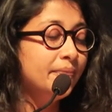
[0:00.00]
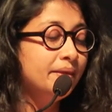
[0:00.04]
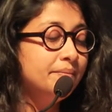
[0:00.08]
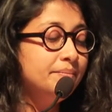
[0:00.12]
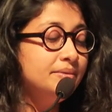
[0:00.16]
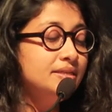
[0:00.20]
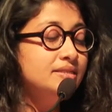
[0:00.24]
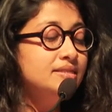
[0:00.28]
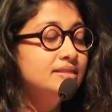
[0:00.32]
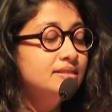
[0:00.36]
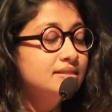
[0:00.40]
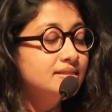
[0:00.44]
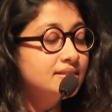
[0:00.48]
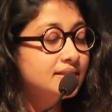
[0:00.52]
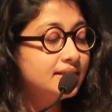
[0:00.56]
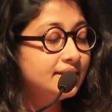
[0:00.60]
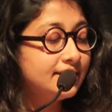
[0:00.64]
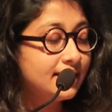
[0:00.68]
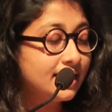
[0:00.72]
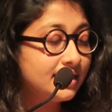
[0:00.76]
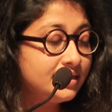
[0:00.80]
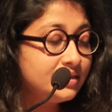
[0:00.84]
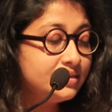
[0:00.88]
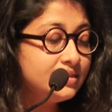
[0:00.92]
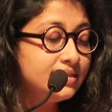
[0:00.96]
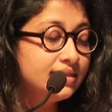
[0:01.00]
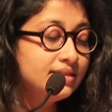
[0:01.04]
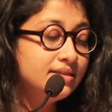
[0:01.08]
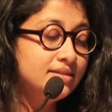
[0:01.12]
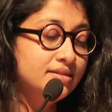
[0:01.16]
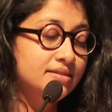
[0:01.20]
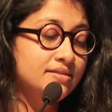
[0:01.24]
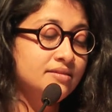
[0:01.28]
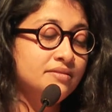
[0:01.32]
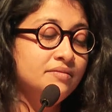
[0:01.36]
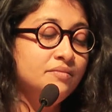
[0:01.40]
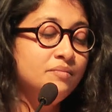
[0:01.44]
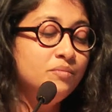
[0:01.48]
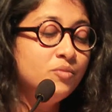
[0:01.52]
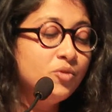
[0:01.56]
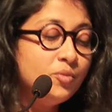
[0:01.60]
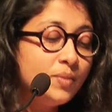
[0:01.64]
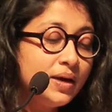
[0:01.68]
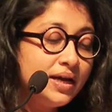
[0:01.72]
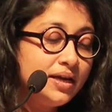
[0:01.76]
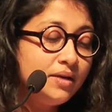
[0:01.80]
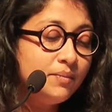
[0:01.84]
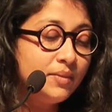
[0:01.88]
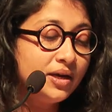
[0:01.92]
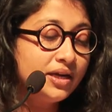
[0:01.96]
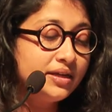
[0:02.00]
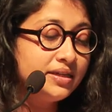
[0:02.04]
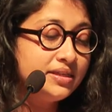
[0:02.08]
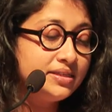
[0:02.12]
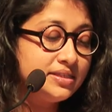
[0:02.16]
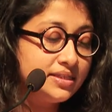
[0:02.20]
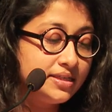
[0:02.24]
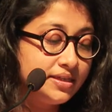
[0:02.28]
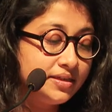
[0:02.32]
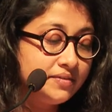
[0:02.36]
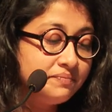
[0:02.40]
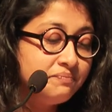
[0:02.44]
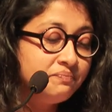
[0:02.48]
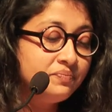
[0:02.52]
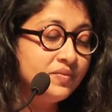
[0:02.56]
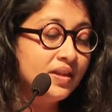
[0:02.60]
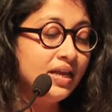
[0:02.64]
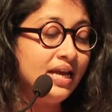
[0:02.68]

business analytics, mobile marketing,